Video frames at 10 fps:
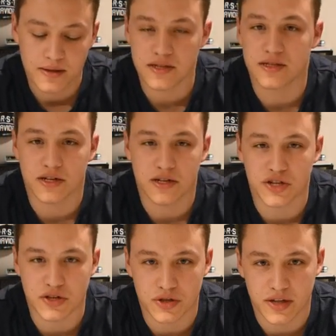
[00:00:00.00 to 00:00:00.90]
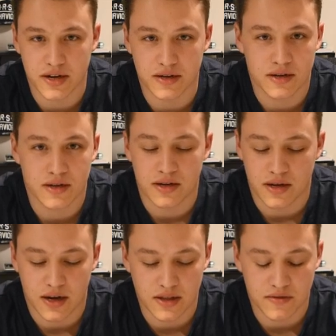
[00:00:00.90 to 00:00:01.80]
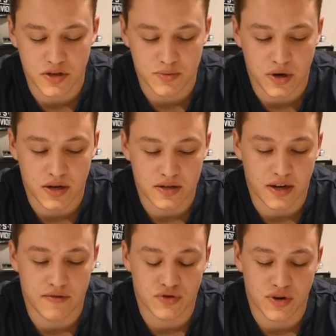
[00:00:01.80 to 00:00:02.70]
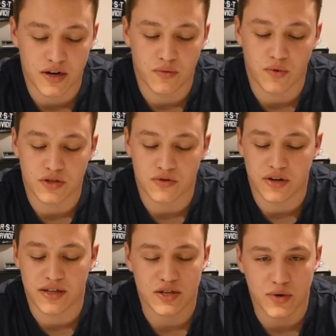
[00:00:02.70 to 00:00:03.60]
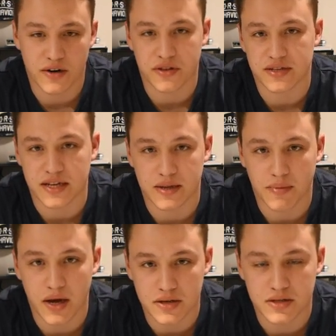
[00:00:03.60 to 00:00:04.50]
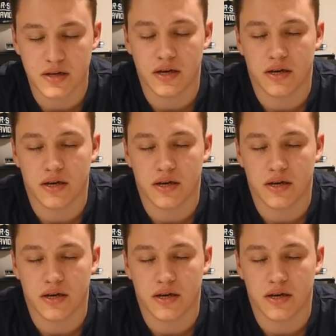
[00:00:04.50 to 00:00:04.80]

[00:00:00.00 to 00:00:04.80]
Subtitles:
this is going to change all that. I love this product. I've tried it once already. That's why everything's out of the box.